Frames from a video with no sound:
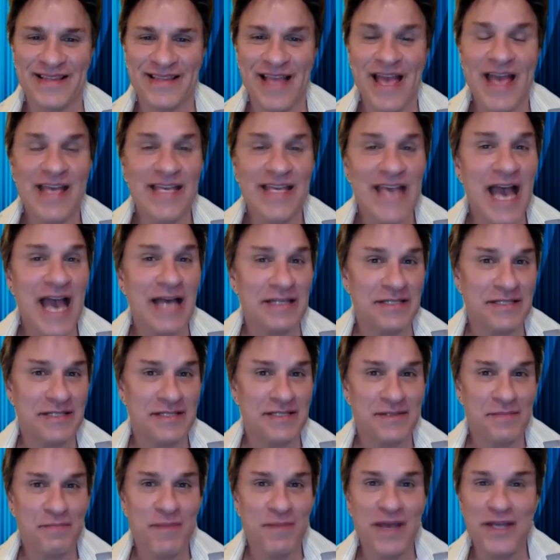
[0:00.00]

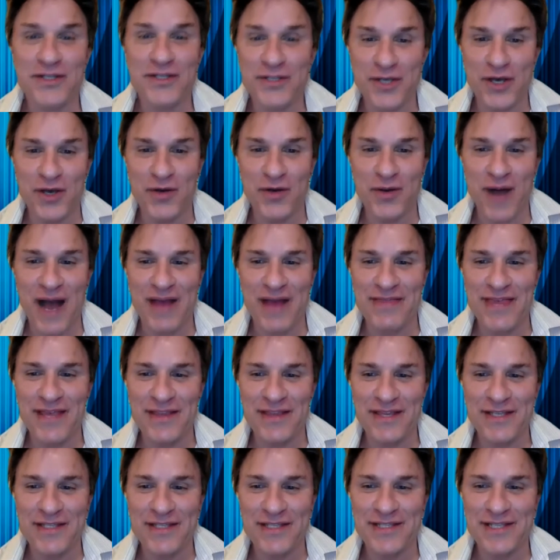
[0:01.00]
Yes, me too. I
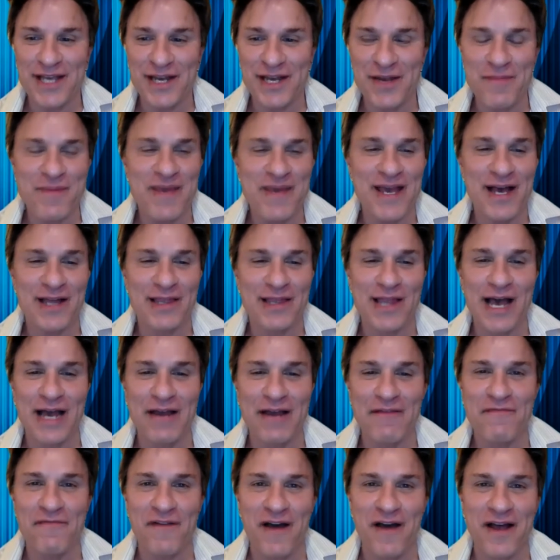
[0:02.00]
think this is going to be a lot
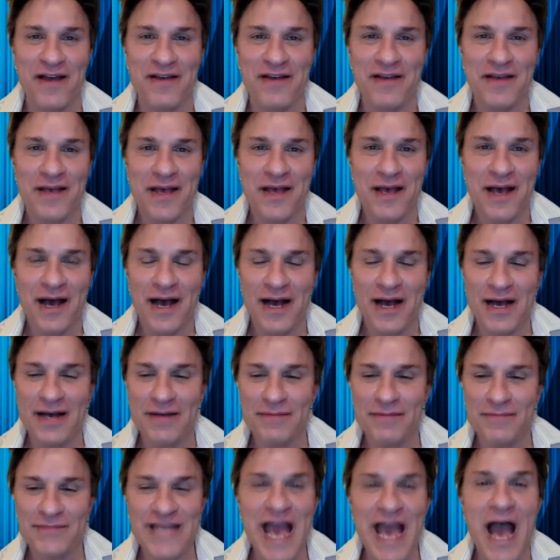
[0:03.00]
of fun uh,
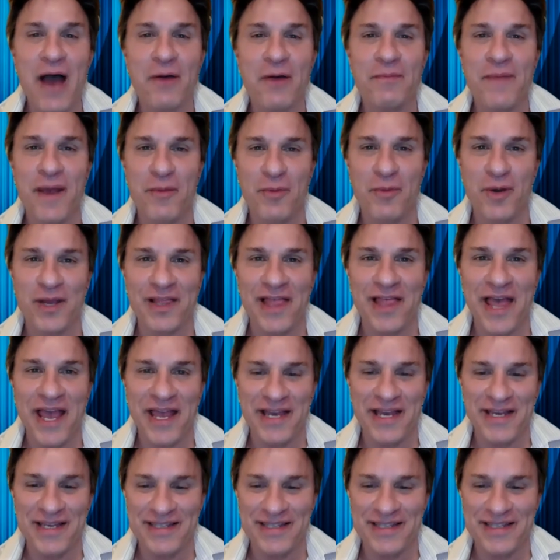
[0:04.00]
down memory lane.